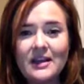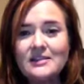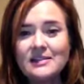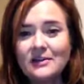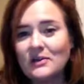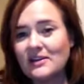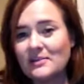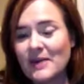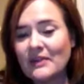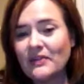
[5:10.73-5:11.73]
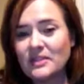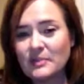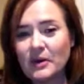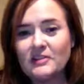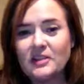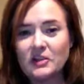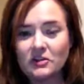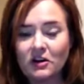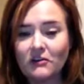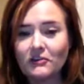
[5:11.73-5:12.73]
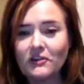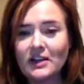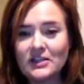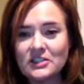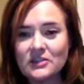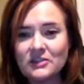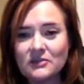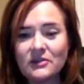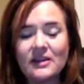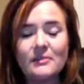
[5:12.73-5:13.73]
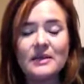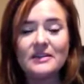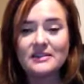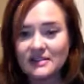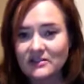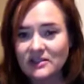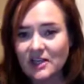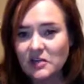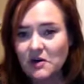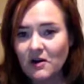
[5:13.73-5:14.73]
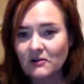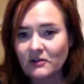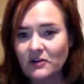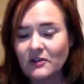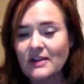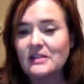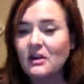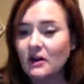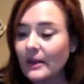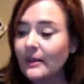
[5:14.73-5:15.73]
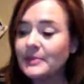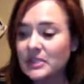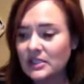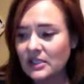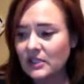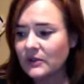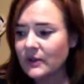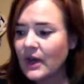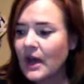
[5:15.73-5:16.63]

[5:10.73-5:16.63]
So think about the spas that you're offering that to. Think about the deals that you offer. That's all up to you.